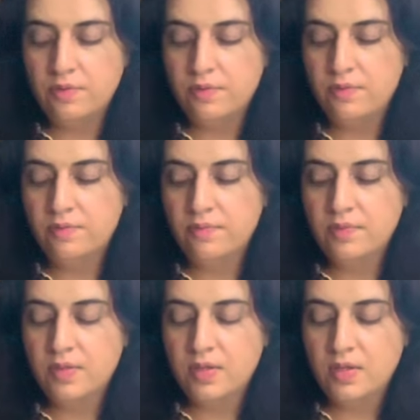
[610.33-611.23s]

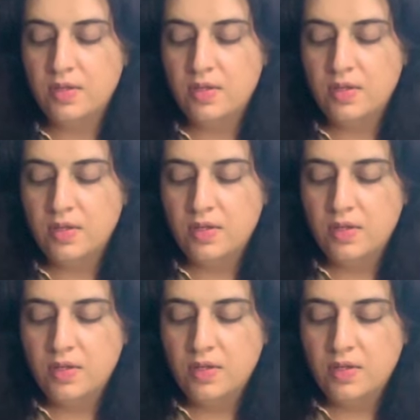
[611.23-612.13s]

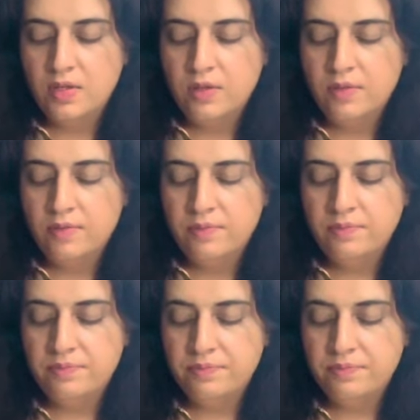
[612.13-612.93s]
Nobody speaks.